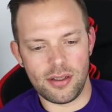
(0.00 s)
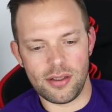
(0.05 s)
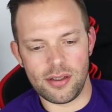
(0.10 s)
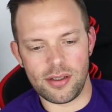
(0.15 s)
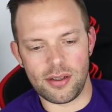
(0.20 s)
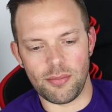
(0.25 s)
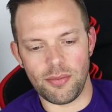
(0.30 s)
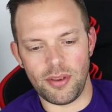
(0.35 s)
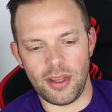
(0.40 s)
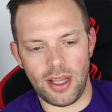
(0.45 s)

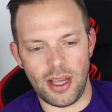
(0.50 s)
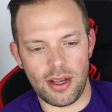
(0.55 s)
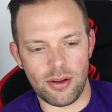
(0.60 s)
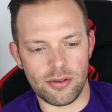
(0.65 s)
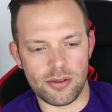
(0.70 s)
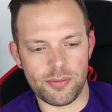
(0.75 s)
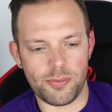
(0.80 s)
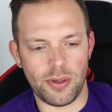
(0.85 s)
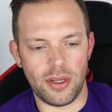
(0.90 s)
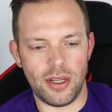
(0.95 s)
something
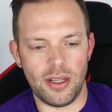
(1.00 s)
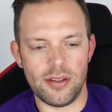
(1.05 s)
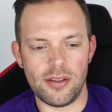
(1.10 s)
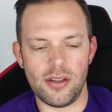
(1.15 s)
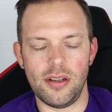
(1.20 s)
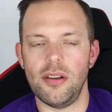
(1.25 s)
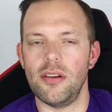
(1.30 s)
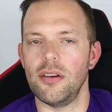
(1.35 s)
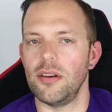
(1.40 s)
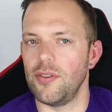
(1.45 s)
else but it's
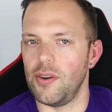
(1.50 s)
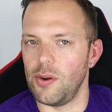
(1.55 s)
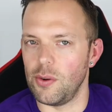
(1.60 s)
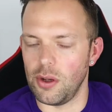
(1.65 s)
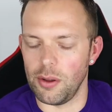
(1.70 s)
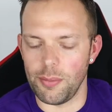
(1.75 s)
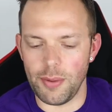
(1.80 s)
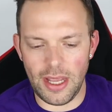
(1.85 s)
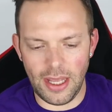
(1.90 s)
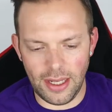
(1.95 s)
a lot of old
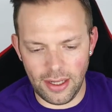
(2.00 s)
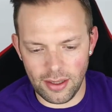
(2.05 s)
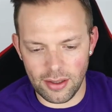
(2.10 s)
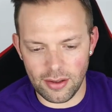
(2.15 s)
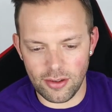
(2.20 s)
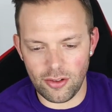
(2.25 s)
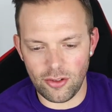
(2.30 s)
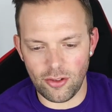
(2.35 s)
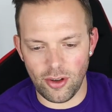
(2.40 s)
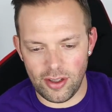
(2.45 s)

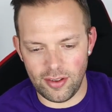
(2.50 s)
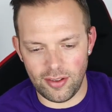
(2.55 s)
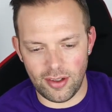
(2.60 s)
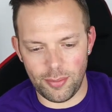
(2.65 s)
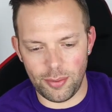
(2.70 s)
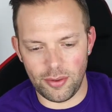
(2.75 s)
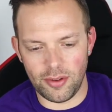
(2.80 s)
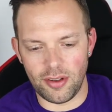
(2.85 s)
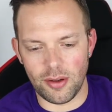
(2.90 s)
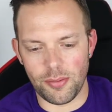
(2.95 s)
comedians dressed
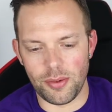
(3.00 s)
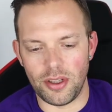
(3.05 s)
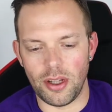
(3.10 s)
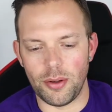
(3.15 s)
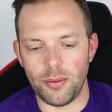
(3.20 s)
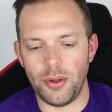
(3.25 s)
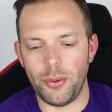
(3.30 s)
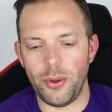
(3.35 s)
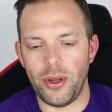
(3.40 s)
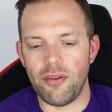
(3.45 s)
up as
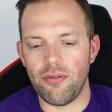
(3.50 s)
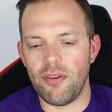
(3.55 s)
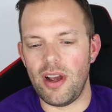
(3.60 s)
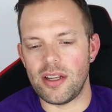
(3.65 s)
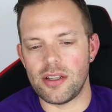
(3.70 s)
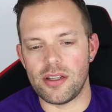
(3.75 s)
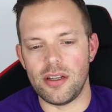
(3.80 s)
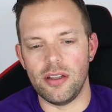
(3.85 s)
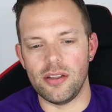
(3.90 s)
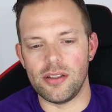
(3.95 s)
WWE
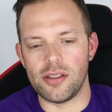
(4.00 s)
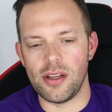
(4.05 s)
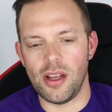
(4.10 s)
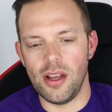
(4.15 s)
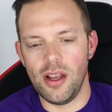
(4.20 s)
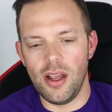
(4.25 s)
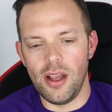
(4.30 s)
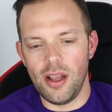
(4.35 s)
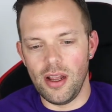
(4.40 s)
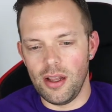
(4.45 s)
wrestlers
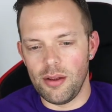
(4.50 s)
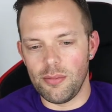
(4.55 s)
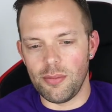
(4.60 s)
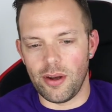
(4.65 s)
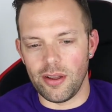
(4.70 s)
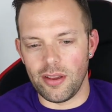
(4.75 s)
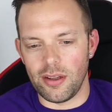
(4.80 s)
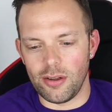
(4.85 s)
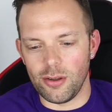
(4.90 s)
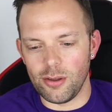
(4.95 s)

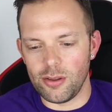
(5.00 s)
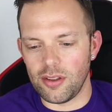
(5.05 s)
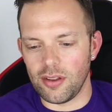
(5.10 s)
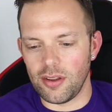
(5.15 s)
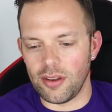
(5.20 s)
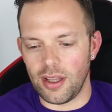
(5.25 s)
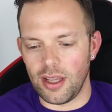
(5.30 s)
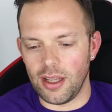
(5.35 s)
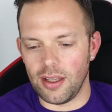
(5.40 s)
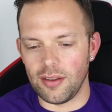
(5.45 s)
by the looks of
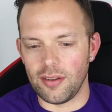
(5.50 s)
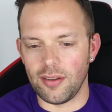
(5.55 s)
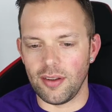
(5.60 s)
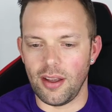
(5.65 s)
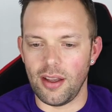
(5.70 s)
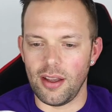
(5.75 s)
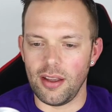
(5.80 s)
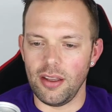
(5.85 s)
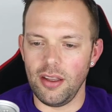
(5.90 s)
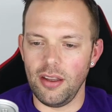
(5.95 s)
things,
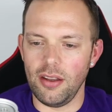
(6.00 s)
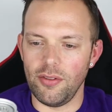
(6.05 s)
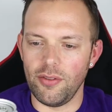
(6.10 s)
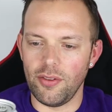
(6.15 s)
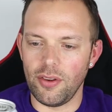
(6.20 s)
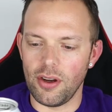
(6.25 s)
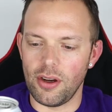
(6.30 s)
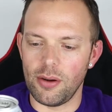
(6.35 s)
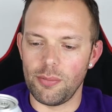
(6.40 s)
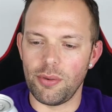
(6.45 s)
uh,
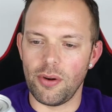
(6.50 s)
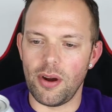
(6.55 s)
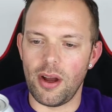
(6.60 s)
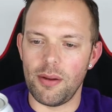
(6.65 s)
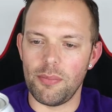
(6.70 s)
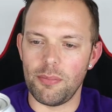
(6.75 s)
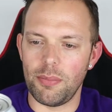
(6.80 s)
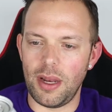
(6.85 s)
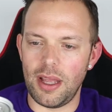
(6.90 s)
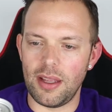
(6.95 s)
you've got
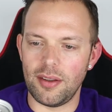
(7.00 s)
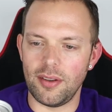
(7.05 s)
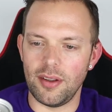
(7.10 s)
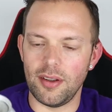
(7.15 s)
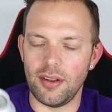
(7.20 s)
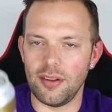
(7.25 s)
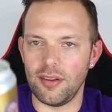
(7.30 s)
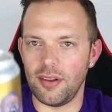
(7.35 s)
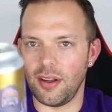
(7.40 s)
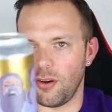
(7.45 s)
Brian Blessed
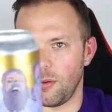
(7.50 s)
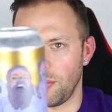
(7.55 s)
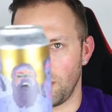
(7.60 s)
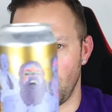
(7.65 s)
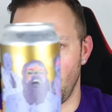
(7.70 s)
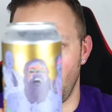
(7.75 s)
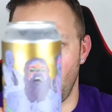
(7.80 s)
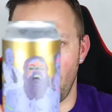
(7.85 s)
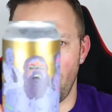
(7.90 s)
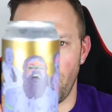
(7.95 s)
as the
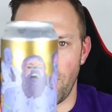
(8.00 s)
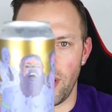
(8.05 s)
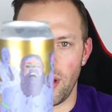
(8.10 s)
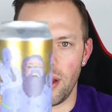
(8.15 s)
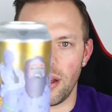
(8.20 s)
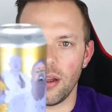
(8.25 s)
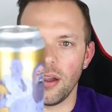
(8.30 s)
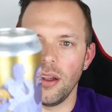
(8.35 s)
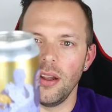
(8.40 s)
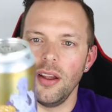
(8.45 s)
Ultimate
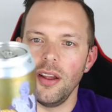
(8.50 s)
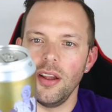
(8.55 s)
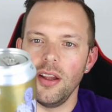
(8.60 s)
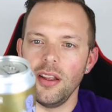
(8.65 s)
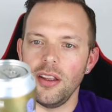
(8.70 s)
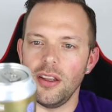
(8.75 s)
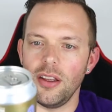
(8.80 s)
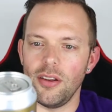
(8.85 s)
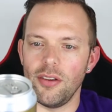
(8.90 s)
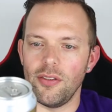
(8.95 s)
Warrior,
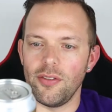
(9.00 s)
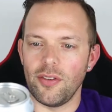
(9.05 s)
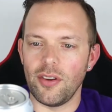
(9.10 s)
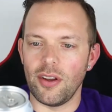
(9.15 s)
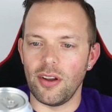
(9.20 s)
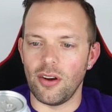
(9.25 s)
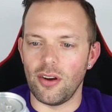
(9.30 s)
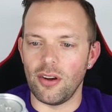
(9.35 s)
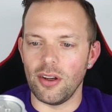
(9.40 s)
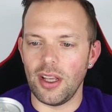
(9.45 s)
you've
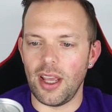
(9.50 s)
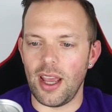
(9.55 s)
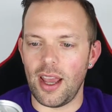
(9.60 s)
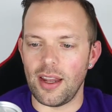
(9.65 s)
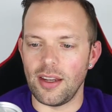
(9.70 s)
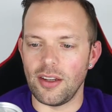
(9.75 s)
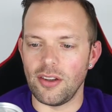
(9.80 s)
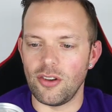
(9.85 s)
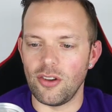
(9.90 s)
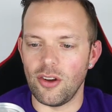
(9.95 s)
got
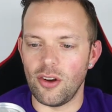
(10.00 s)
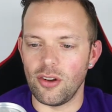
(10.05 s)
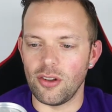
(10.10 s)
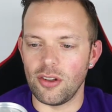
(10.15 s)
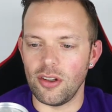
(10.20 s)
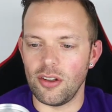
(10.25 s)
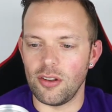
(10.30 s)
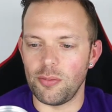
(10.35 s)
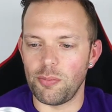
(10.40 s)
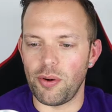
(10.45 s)
Ken
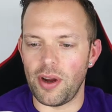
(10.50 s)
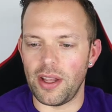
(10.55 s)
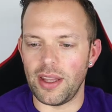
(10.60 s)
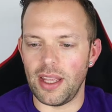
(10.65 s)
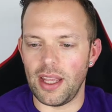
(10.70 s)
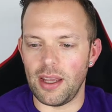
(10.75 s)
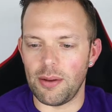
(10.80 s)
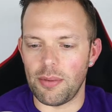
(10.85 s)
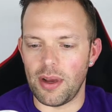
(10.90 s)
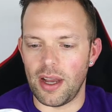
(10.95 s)
Dodd as Bret
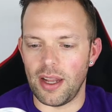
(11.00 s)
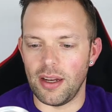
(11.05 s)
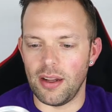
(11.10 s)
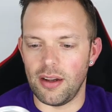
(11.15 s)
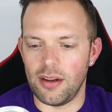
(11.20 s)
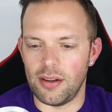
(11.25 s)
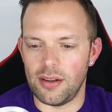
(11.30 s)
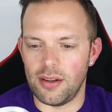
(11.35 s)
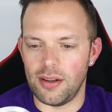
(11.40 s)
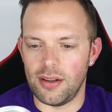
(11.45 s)
the Hitman
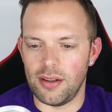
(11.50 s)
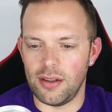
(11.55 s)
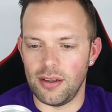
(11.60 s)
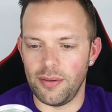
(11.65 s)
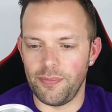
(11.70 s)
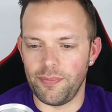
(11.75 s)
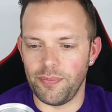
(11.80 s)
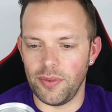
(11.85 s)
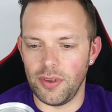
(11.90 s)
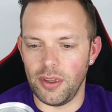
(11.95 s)

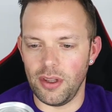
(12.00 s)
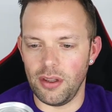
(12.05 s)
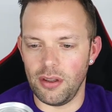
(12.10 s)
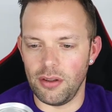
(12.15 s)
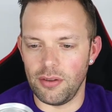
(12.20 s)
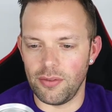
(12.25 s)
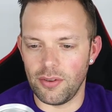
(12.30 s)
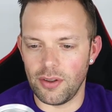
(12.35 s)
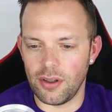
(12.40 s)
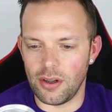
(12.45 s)
Hart,
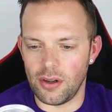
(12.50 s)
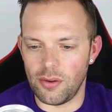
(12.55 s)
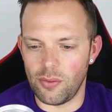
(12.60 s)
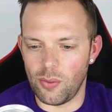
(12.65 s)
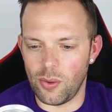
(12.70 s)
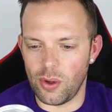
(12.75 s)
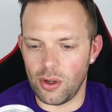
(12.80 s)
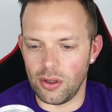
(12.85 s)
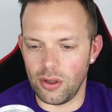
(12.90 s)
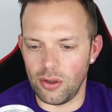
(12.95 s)
you've got
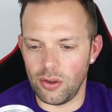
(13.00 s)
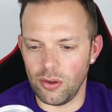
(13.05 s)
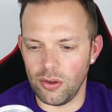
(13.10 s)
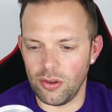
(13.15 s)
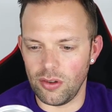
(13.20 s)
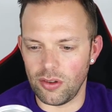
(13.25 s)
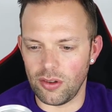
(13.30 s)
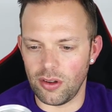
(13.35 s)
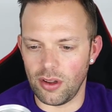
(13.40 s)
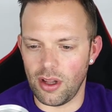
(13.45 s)
what
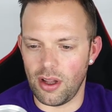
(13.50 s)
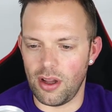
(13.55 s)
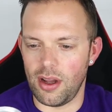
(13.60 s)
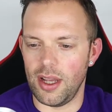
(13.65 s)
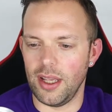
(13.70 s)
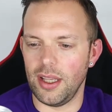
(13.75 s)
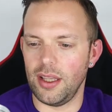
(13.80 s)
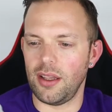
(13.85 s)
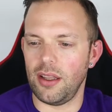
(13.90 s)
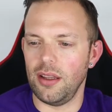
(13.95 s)
looks
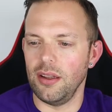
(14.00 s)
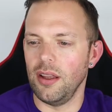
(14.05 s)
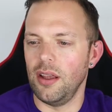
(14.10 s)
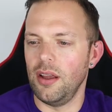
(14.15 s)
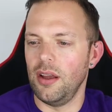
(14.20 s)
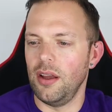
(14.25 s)
like,